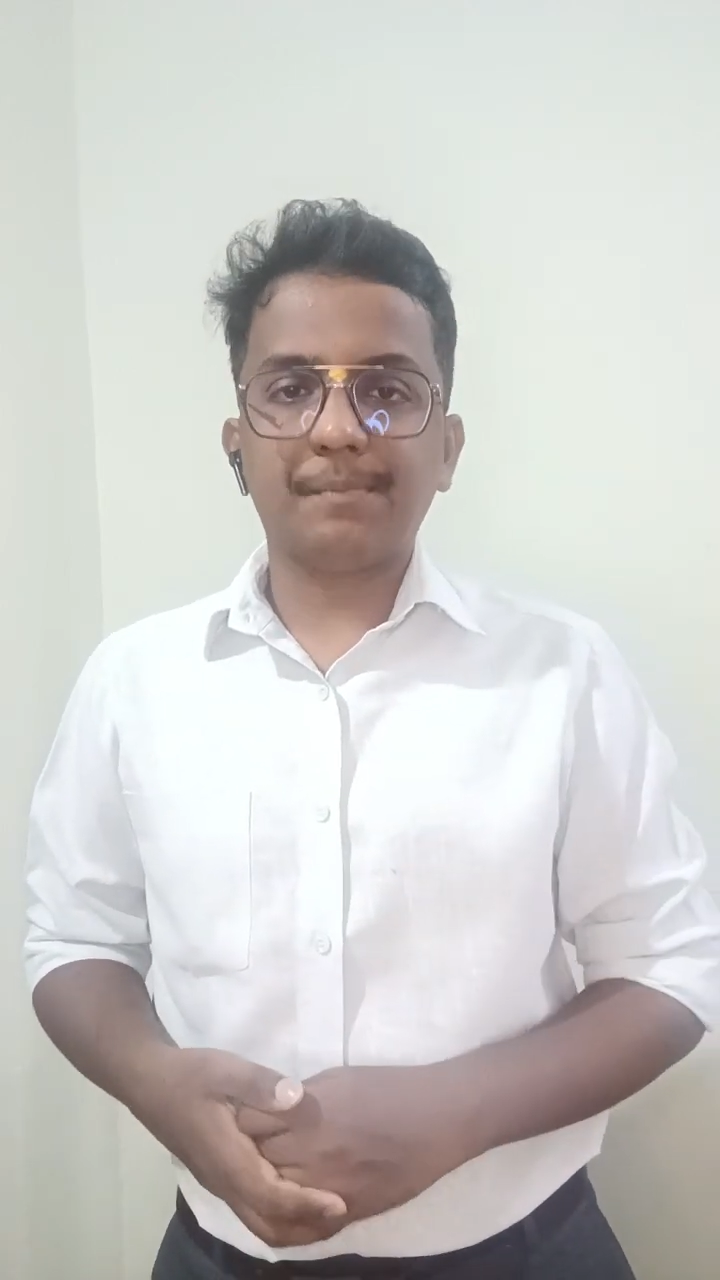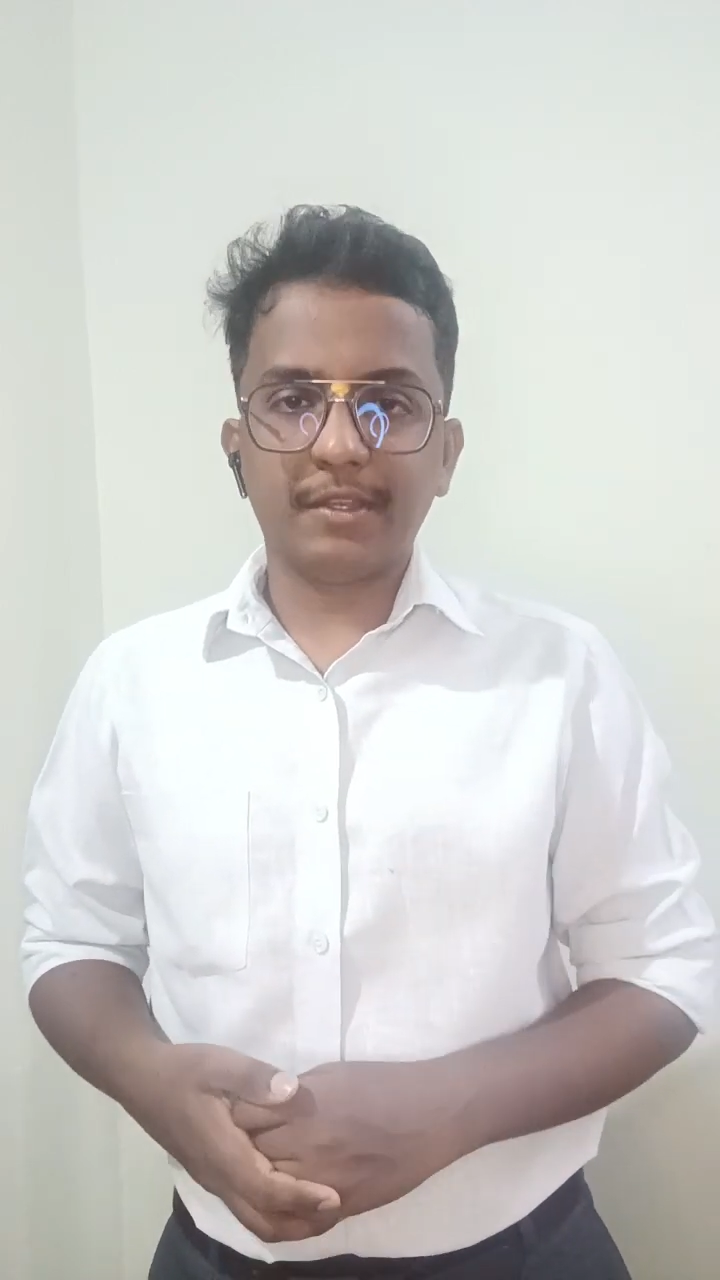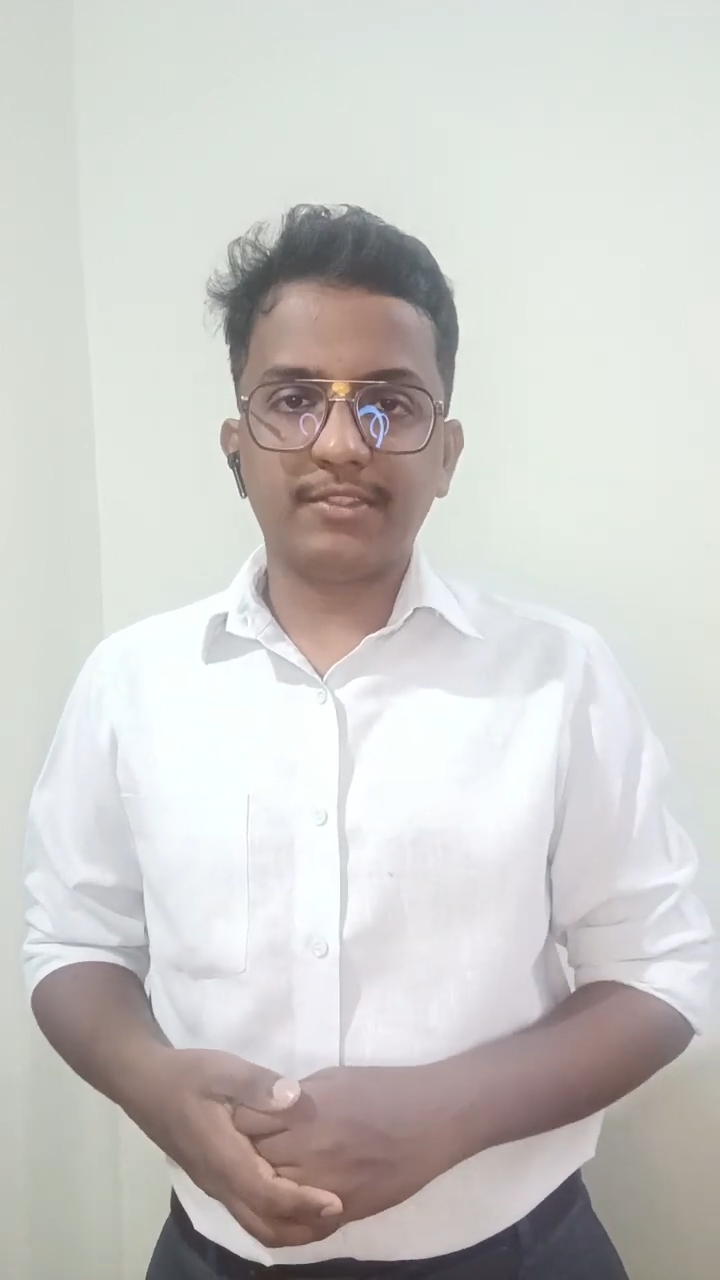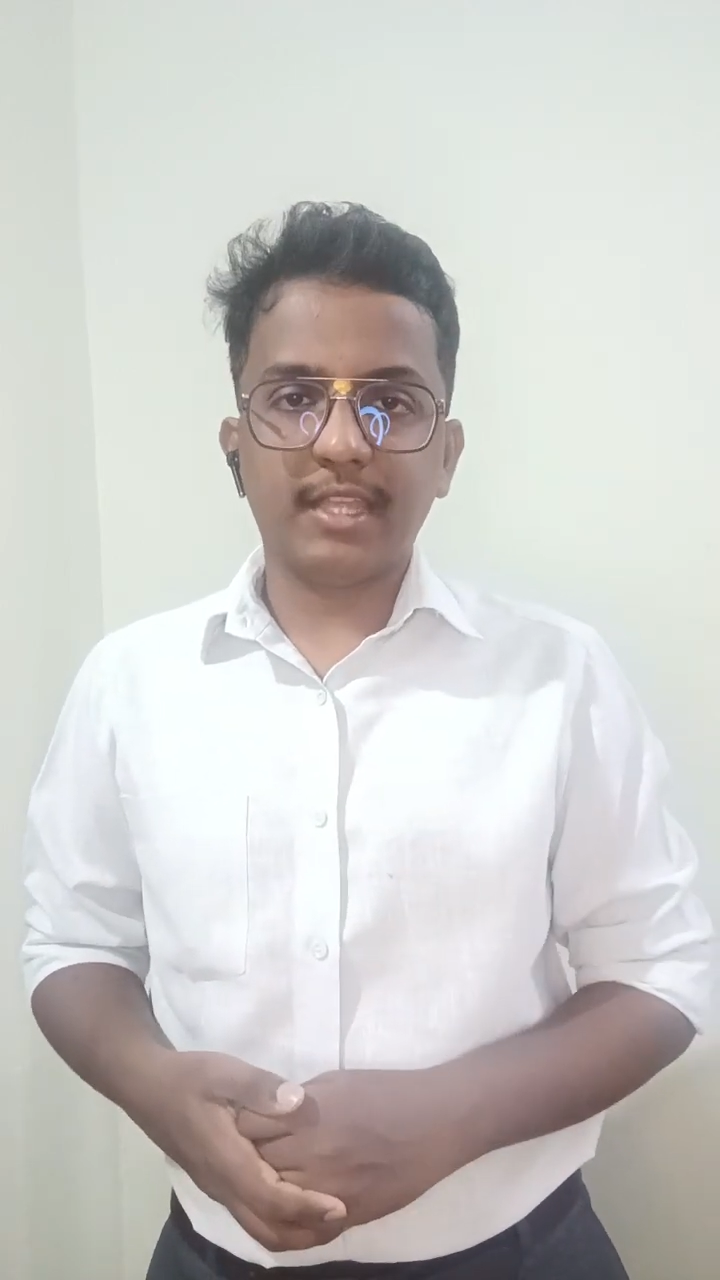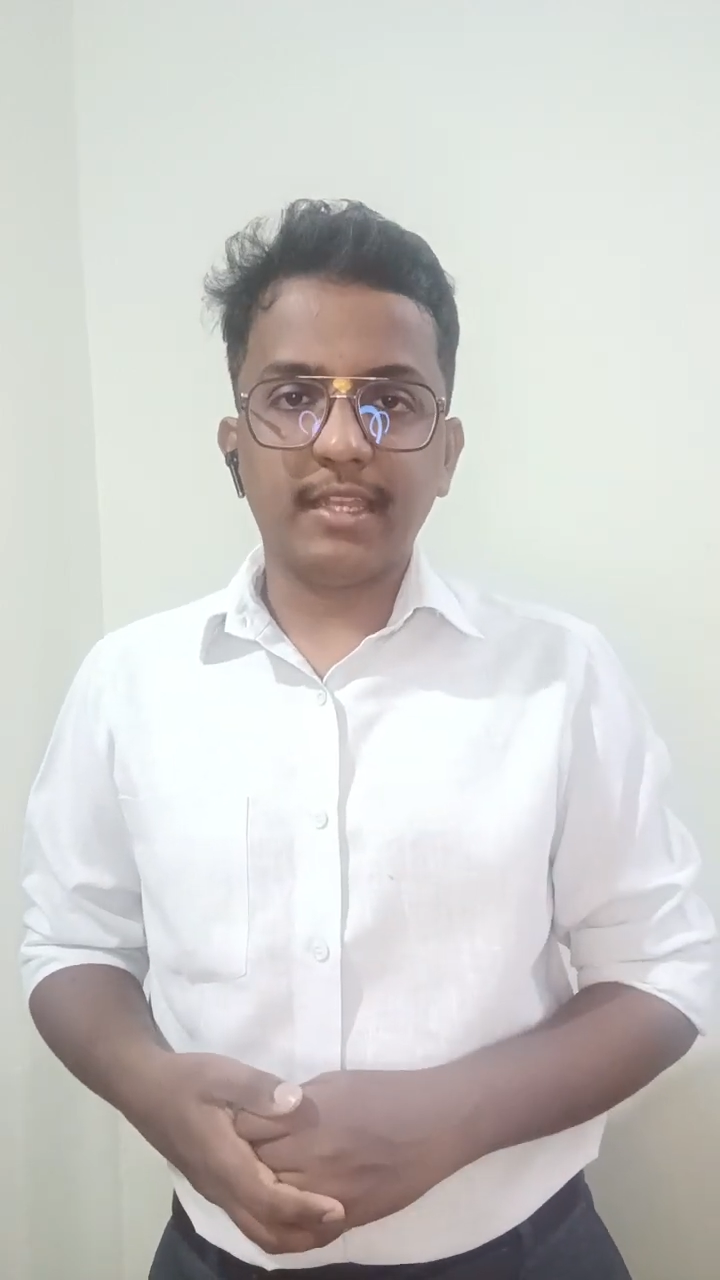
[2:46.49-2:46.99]

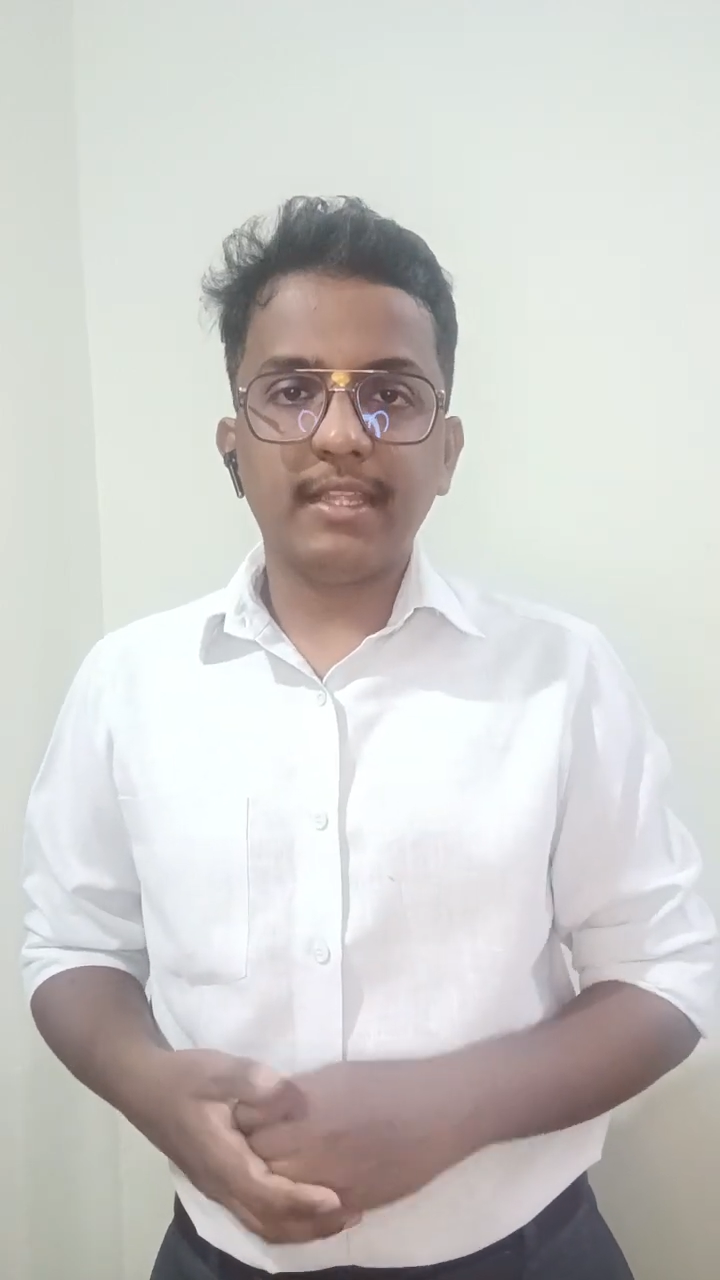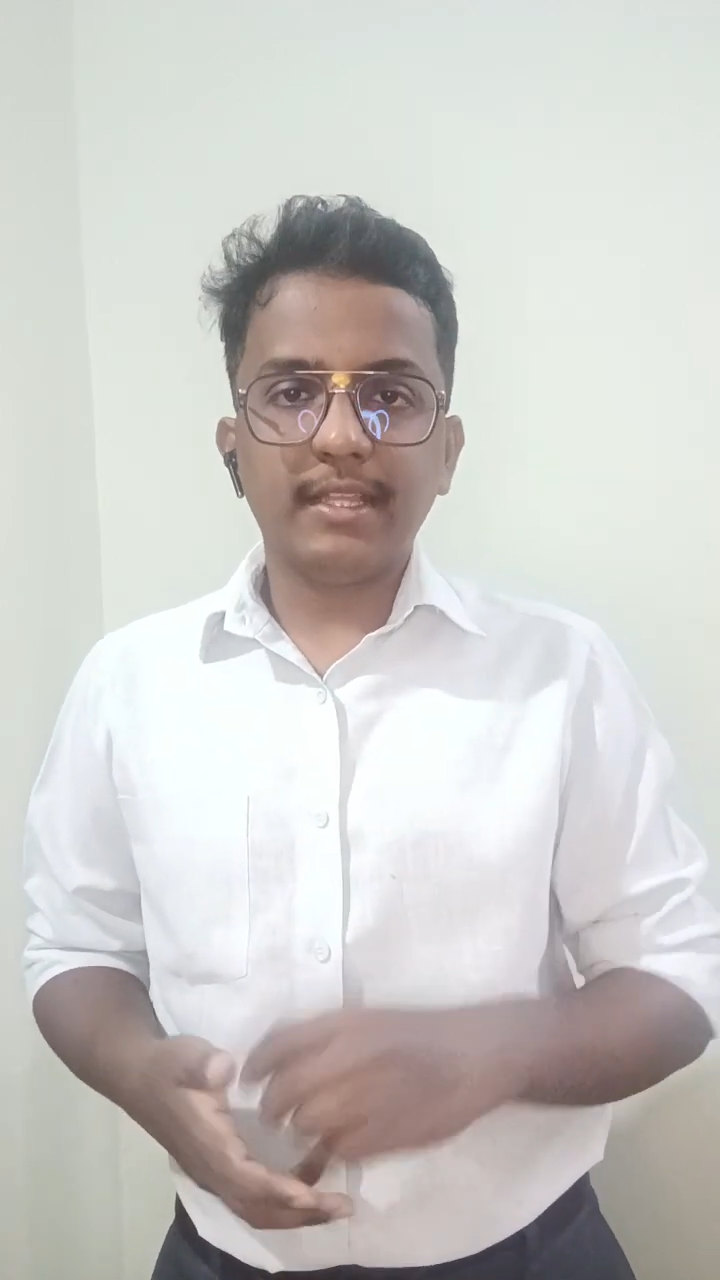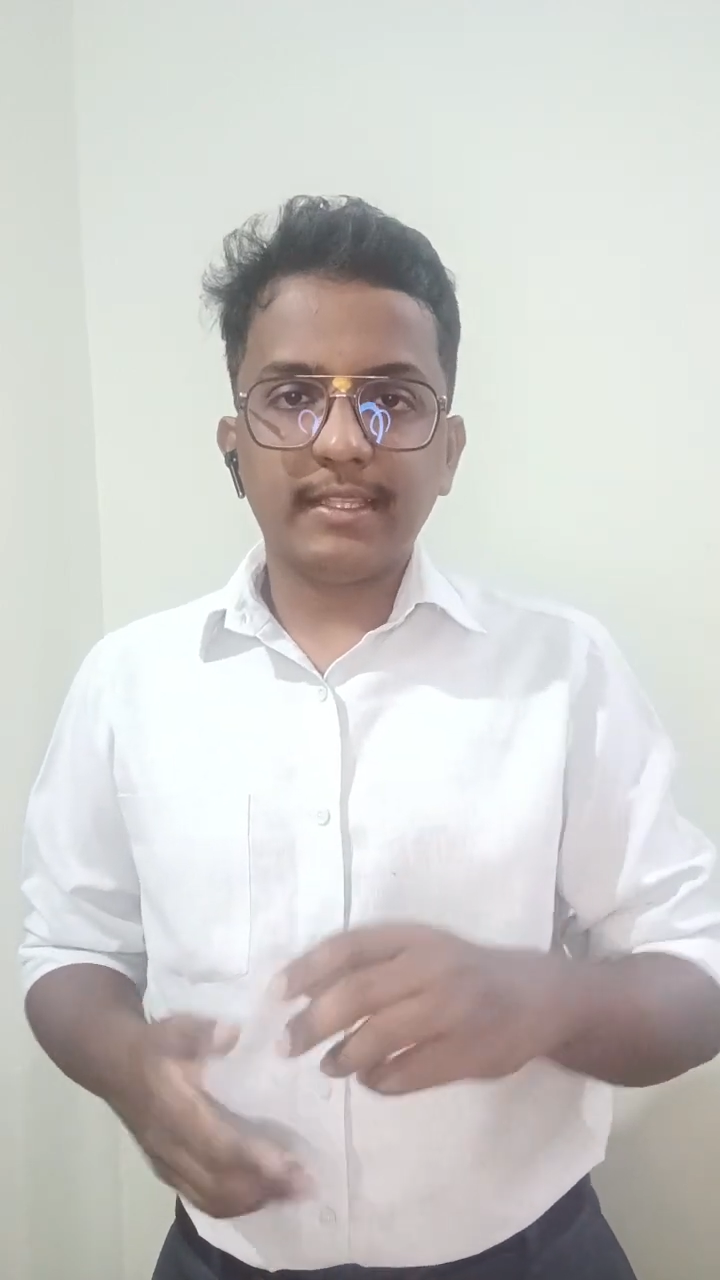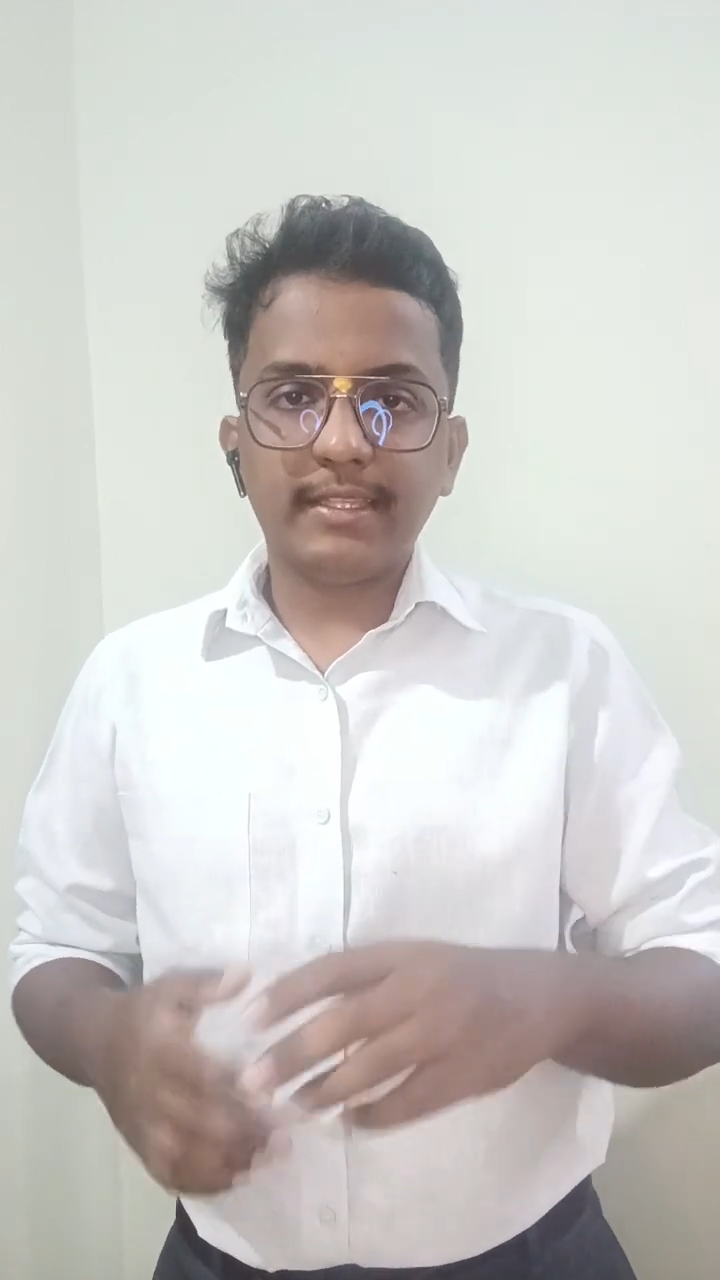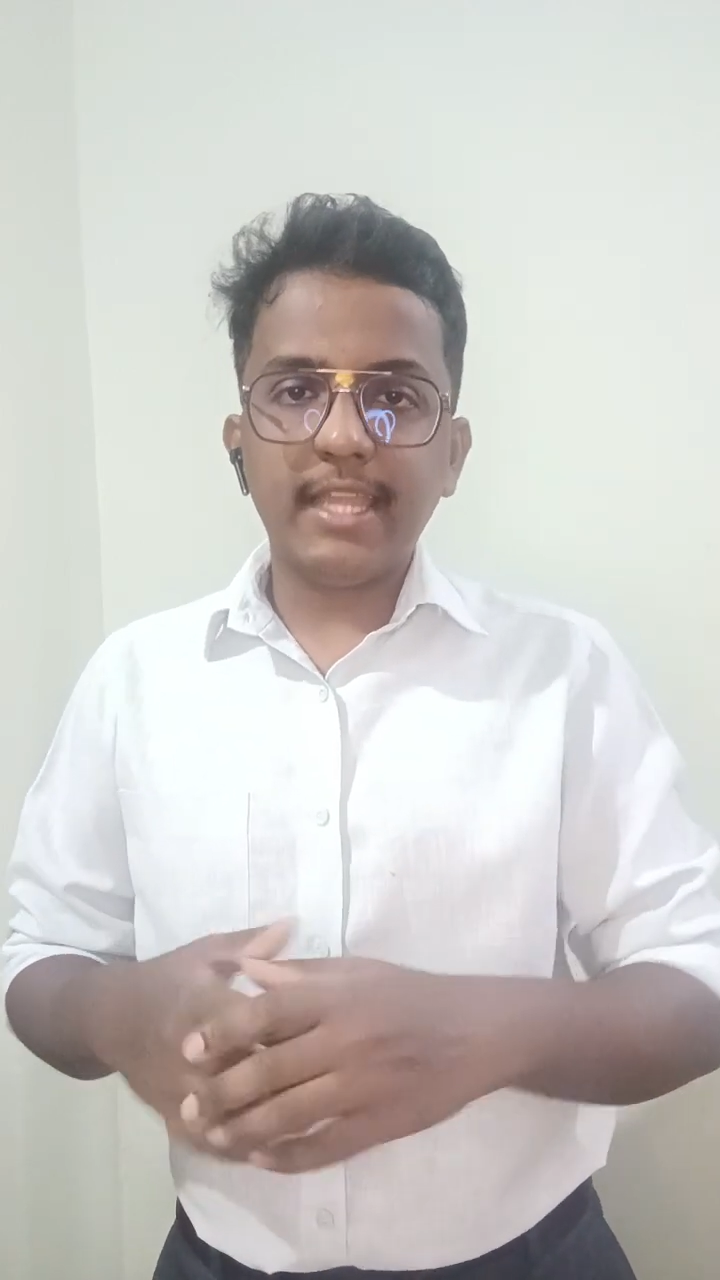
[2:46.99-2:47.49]
present,